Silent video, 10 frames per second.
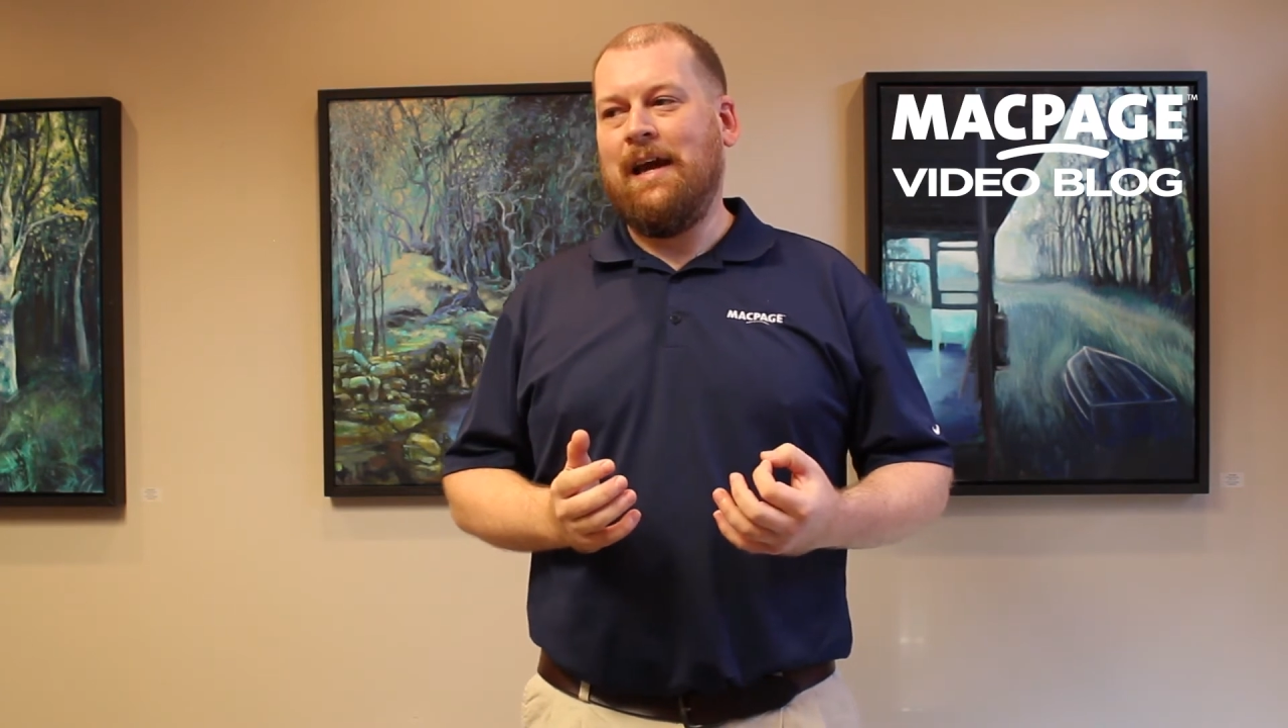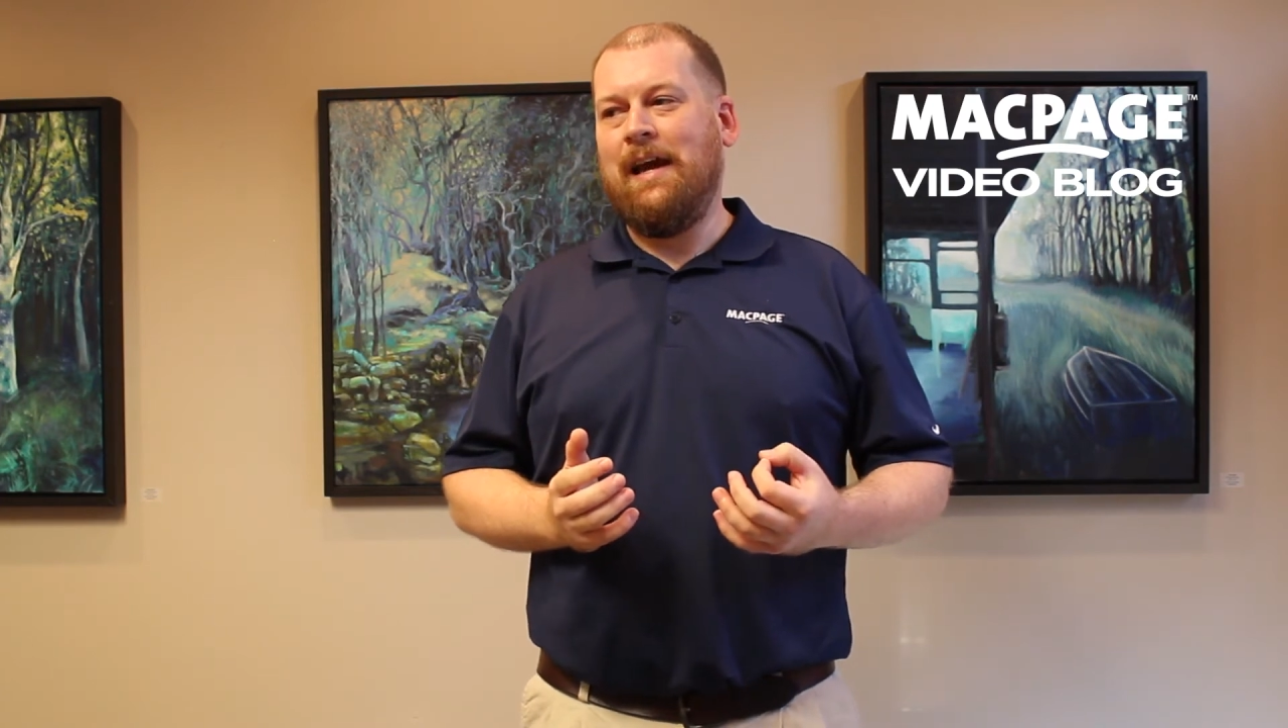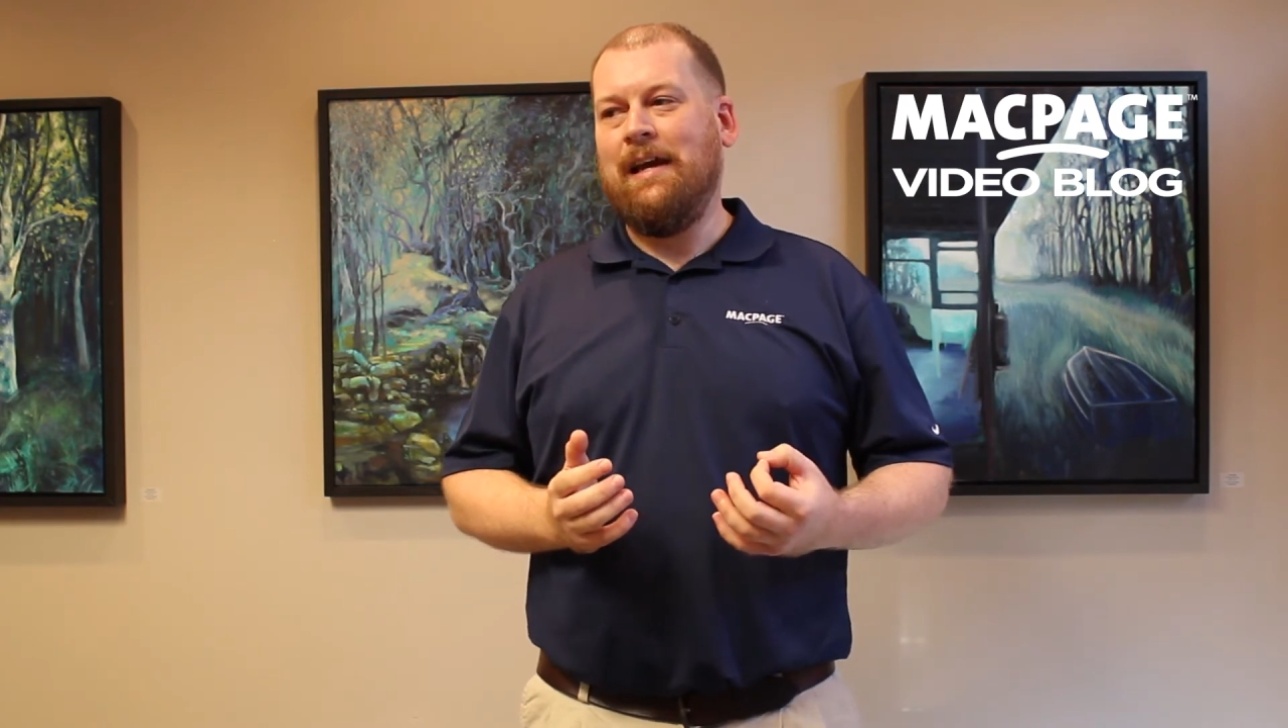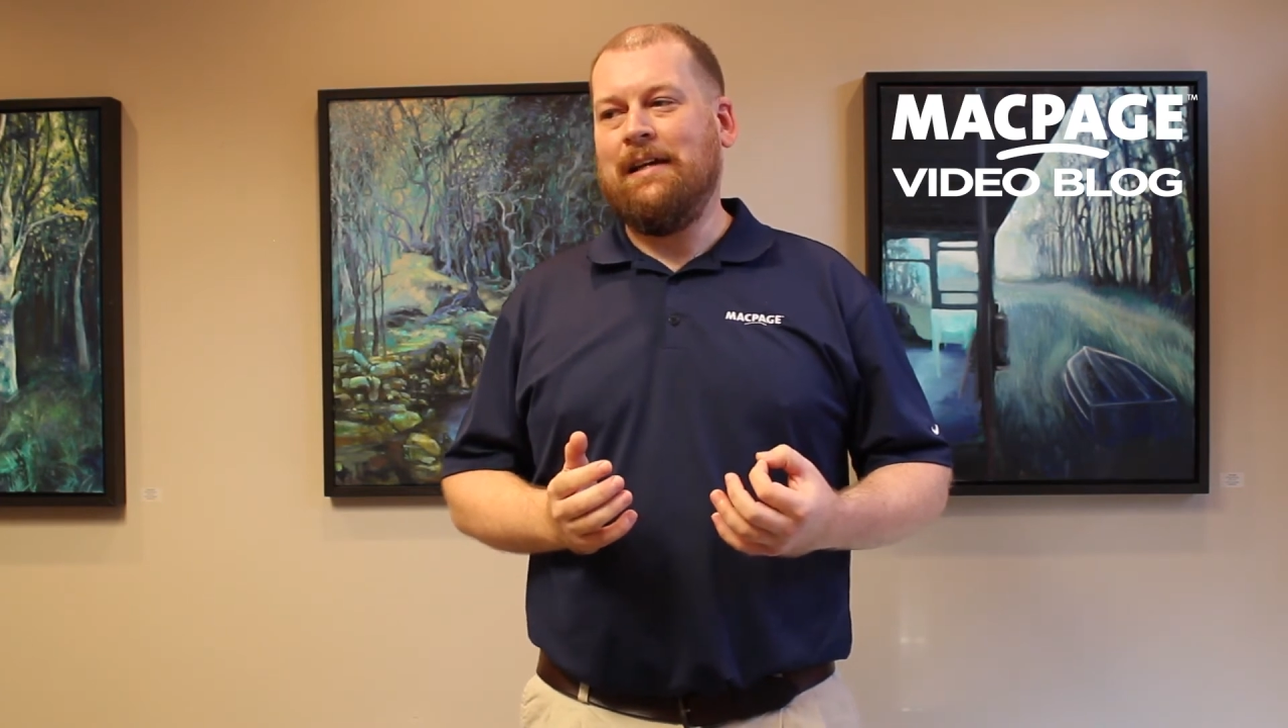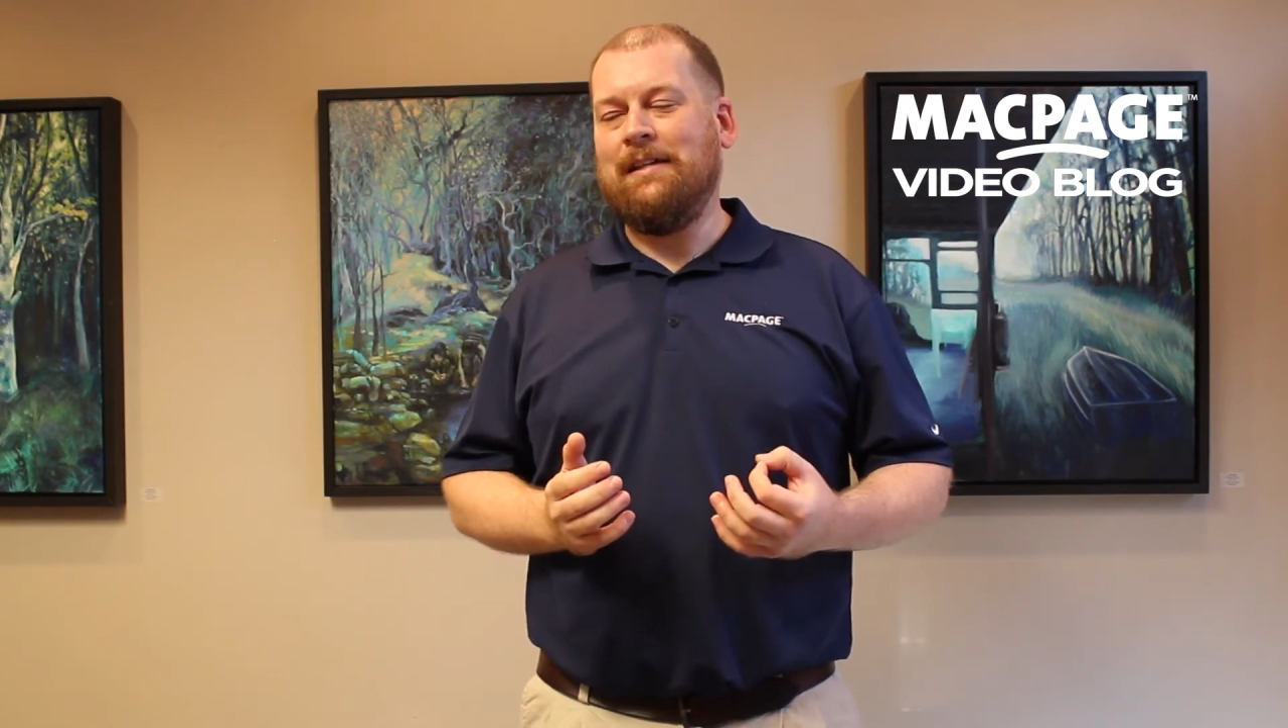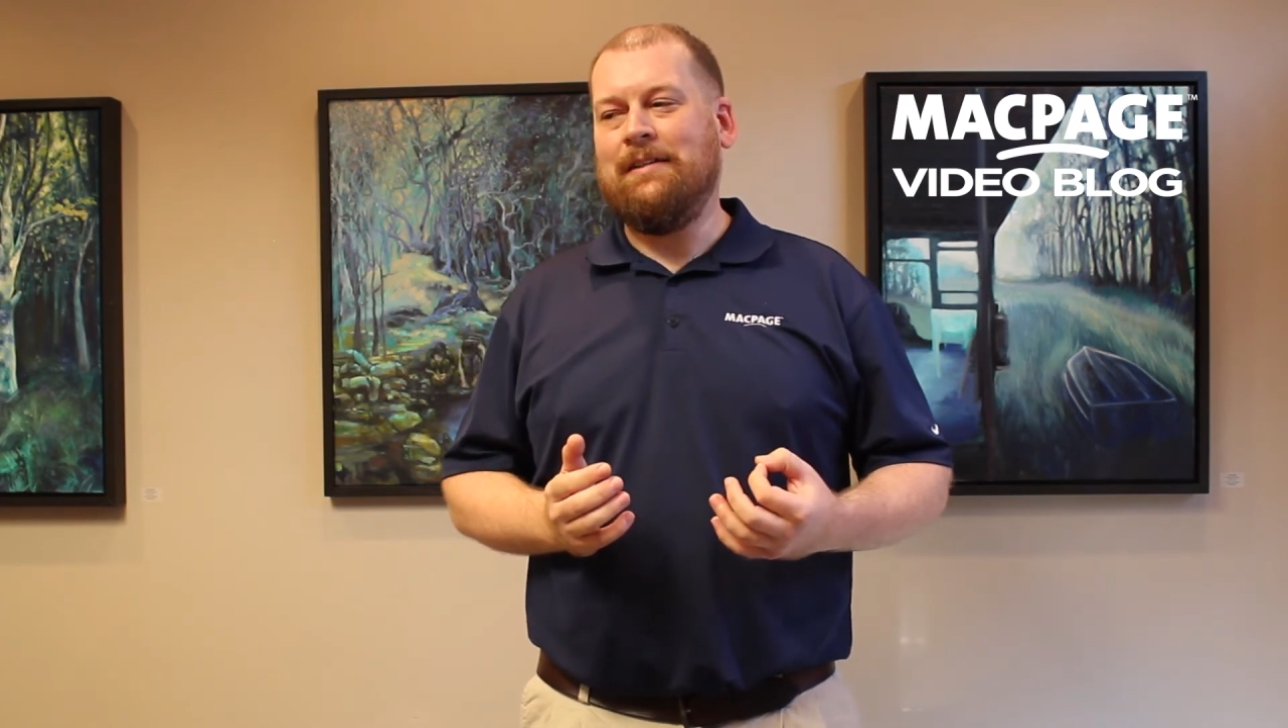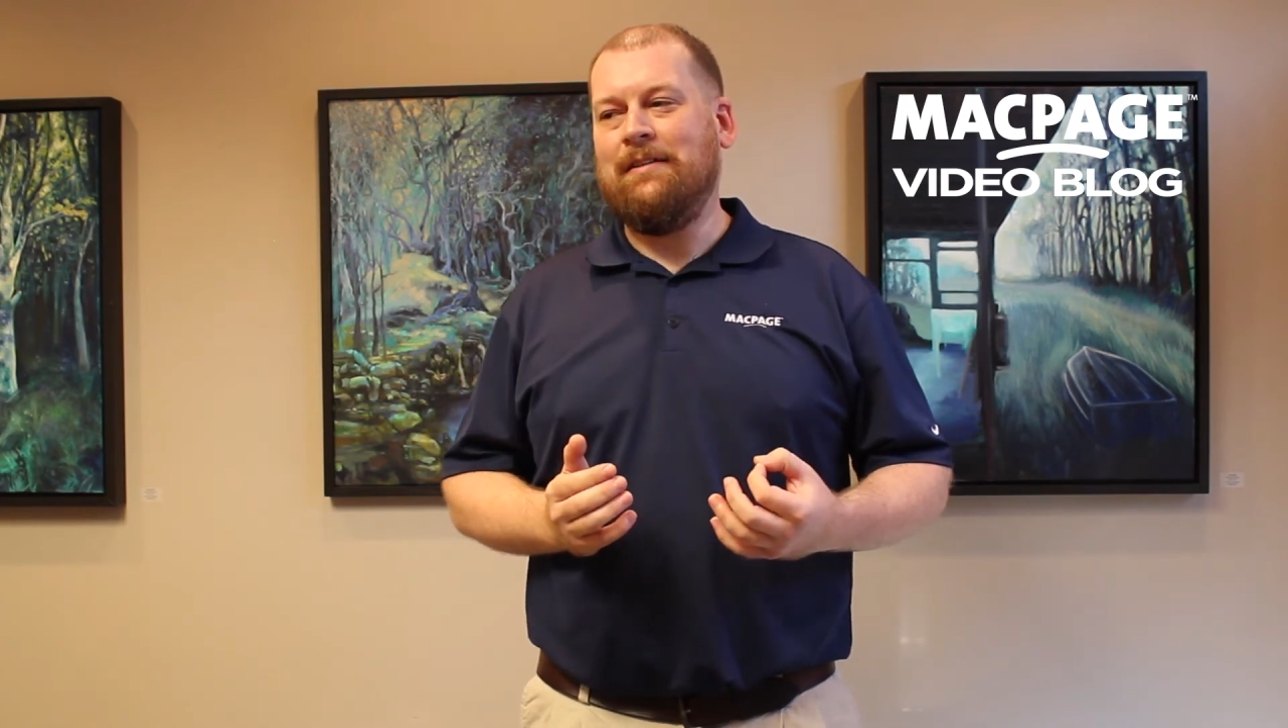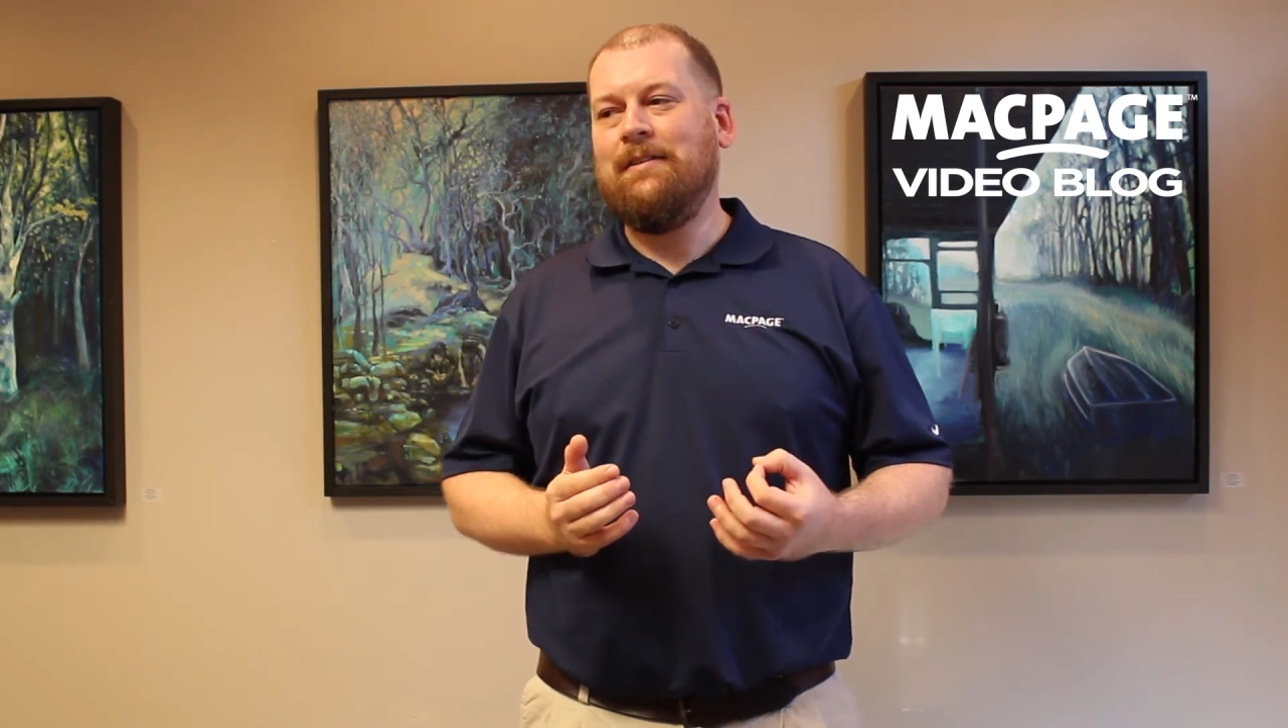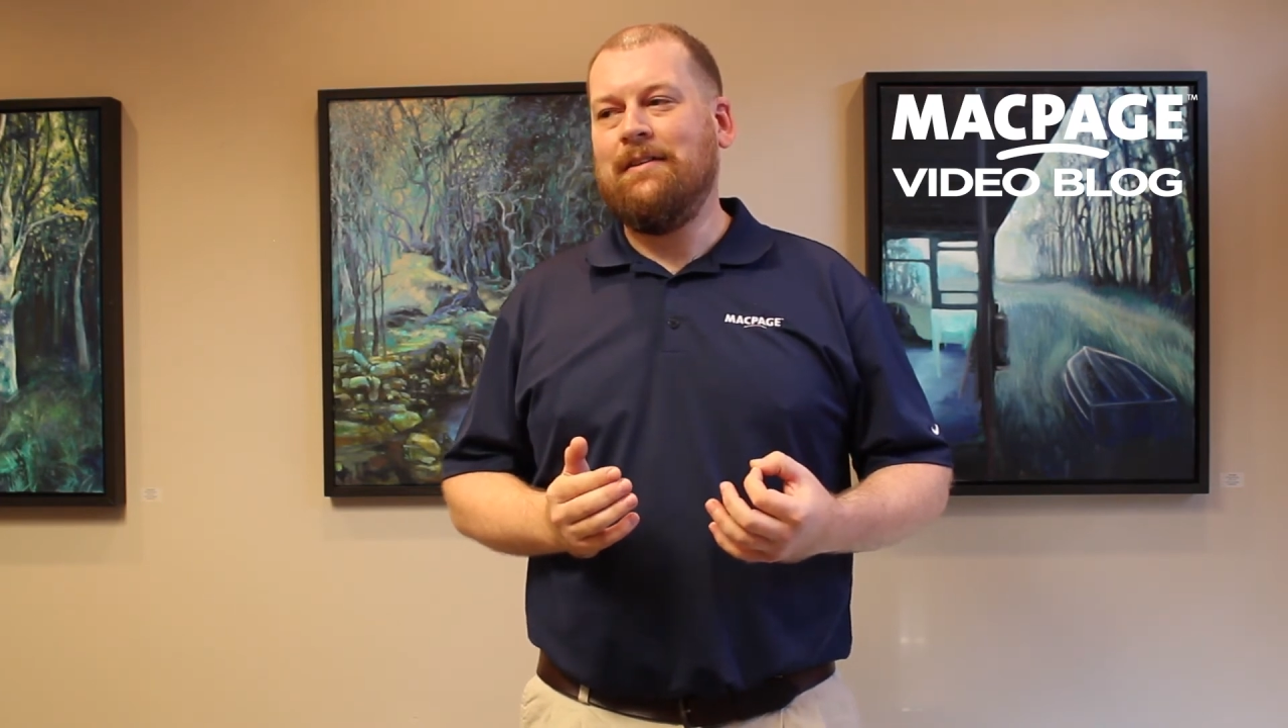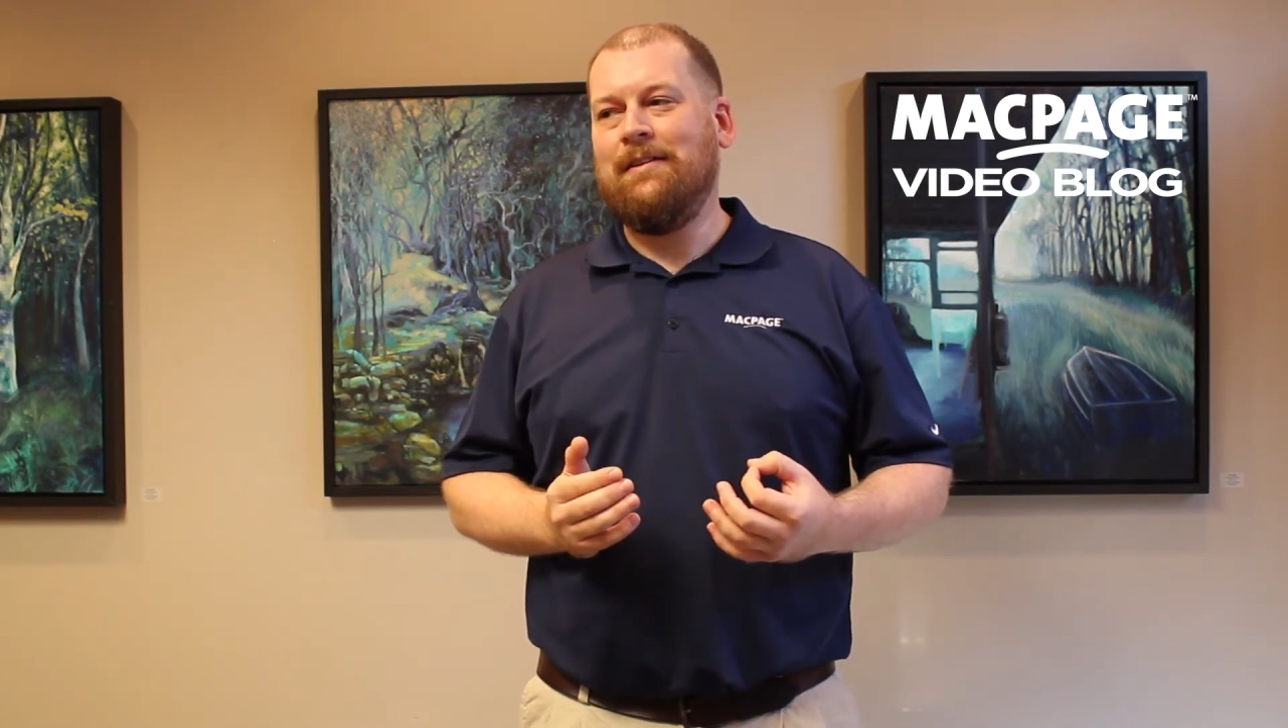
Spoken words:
And